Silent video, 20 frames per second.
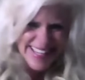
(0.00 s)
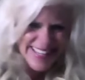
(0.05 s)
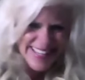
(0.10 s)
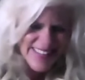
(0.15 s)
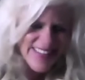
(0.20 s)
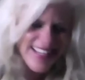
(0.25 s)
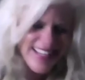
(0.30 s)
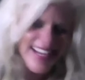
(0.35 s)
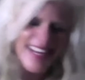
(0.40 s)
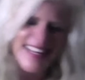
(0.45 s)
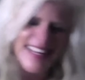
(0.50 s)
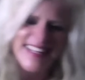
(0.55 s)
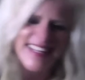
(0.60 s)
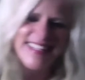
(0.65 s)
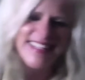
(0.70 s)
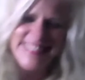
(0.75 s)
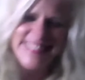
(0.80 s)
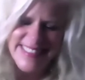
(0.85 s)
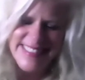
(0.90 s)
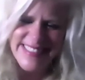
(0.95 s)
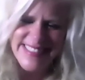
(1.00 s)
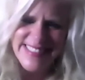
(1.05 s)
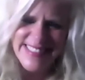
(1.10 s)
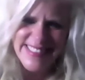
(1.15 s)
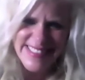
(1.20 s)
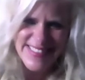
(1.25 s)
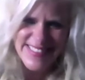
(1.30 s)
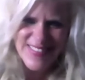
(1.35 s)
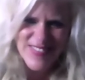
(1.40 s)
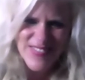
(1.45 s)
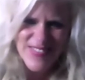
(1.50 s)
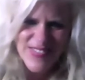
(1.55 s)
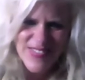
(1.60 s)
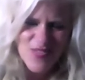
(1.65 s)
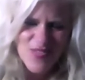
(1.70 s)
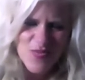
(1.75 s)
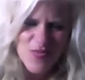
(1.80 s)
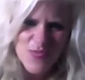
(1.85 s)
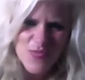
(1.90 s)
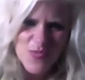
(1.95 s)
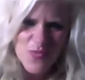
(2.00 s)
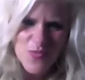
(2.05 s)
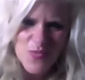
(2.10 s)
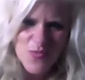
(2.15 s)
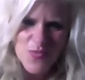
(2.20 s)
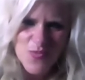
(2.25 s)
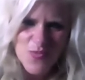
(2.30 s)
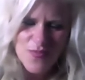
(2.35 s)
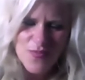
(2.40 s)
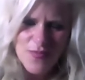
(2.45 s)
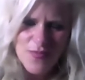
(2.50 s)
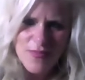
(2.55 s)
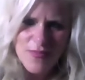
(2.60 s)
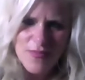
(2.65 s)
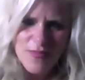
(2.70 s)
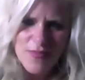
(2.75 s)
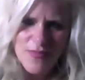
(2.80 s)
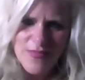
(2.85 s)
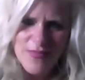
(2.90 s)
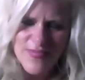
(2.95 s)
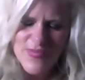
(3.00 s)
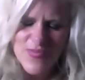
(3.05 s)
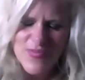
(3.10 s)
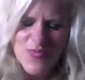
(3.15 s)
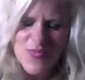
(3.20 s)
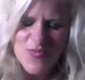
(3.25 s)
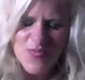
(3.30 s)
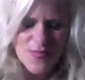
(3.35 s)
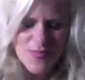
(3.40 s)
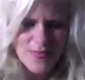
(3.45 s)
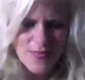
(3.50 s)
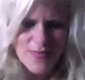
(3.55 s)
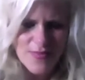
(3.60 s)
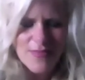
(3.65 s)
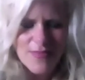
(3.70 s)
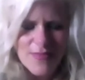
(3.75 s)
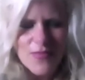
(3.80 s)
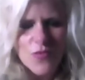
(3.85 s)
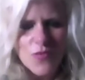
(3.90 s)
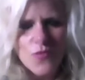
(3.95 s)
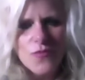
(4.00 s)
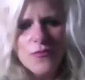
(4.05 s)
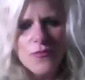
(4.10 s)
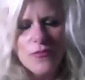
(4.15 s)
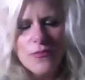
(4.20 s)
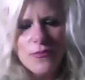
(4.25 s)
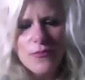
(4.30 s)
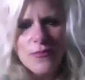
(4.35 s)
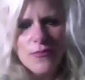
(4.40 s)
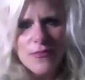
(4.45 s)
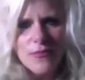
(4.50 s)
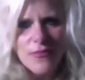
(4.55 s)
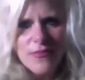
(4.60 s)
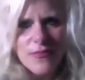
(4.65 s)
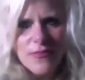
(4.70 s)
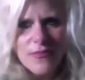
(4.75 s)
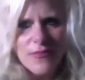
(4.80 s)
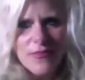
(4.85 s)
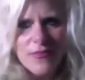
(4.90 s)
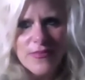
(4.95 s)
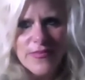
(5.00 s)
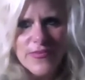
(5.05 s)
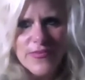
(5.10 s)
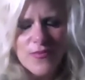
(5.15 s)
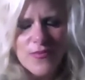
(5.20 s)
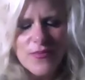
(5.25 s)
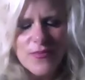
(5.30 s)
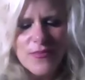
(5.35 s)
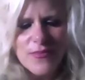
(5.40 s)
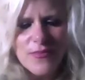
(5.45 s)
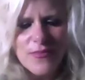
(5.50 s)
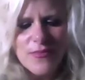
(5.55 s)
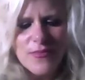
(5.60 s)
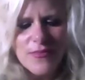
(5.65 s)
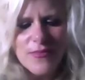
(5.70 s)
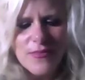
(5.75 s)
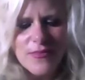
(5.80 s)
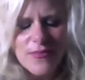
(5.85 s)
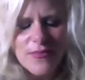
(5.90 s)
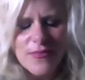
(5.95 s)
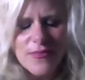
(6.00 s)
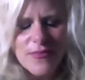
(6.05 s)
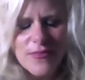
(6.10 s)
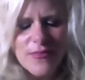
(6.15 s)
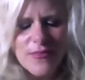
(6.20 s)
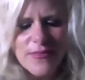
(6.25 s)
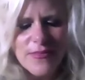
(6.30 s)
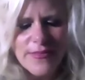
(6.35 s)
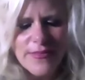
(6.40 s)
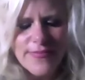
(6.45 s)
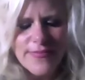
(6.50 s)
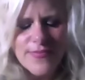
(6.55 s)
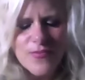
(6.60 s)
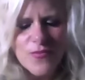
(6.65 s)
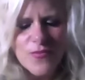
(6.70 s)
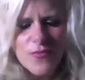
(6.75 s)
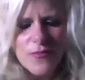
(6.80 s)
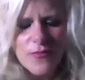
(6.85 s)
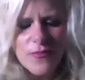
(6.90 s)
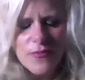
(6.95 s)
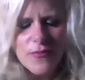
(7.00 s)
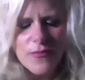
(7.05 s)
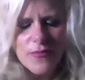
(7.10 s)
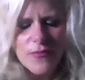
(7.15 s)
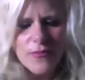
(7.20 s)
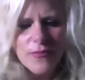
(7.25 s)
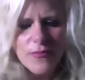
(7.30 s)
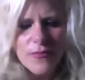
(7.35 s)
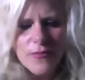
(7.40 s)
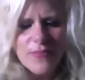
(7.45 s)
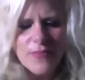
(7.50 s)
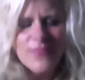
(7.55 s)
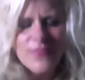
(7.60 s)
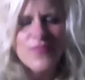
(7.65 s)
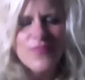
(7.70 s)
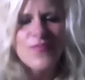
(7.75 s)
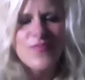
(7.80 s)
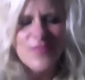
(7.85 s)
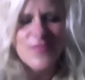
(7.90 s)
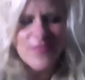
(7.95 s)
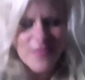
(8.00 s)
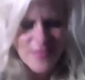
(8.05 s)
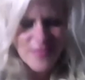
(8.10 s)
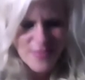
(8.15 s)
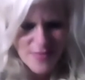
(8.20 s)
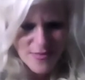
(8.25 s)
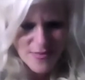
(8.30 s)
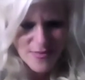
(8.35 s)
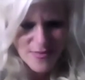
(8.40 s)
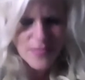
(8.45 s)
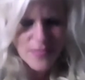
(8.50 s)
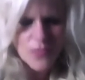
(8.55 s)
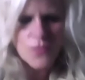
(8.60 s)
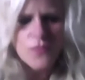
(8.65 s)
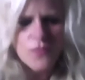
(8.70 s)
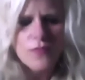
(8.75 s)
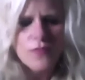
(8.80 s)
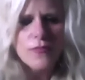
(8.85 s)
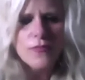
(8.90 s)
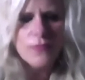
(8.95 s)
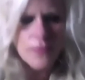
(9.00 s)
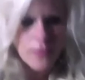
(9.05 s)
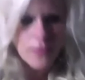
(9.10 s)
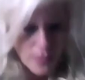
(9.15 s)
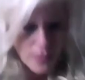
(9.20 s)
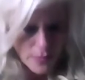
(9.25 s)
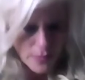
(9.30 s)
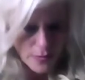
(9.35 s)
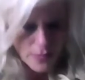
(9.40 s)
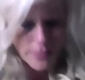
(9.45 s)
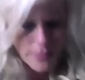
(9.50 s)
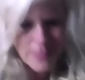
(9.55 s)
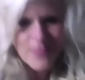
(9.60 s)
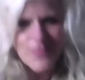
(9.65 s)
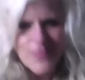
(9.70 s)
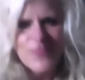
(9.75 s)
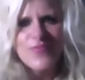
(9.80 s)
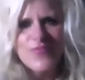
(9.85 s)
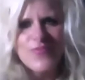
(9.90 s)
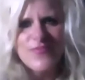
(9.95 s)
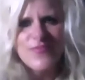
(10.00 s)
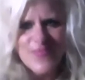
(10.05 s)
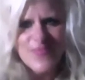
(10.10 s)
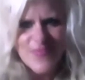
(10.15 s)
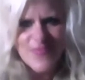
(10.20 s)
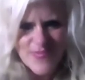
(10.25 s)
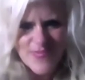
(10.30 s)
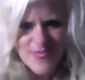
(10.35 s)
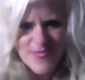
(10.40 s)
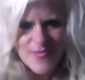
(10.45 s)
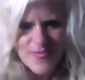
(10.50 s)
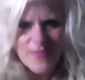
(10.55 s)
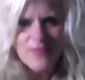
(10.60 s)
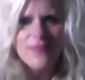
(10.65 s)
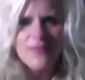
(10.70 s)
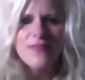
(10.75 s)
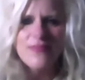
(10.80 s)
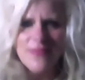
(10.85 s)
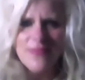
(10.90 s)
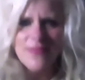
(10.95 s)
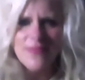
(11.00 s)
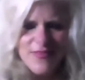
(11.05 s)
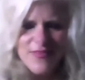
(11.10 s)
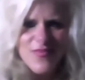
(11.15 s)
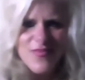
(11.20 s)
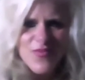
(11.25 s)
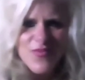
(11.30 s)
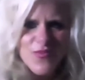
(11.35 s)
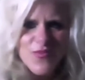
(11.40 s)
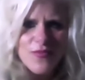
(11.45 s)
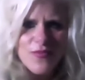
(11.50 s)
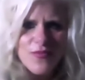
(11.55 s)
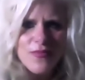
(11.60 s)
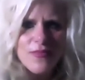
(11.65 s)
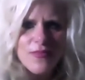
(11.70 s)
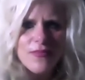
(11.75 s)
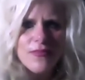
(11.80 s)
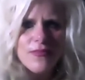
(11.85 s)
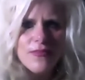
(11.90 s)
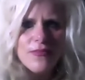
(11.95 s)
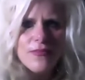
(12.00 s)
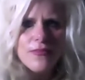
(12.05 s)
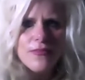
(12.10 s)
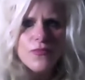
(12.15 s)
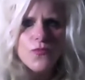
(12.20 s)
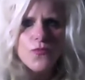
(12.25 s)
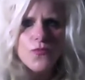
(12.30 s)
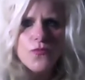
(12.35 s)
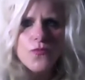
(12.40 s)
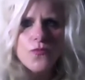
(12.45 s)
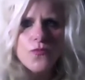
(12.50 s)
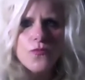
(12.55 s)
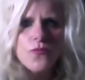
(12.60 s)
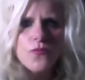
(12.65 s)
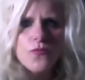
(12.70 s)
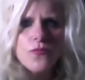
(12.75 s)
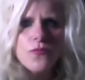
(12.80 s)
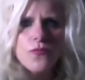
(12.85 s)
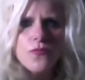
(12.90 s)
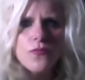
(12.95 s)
you always do. You're a quantum healer, a holistic coach, hypnotherapist, psychic medium teacher, and a TV host. You've been doing this for a long time. You enjoy helping people identify their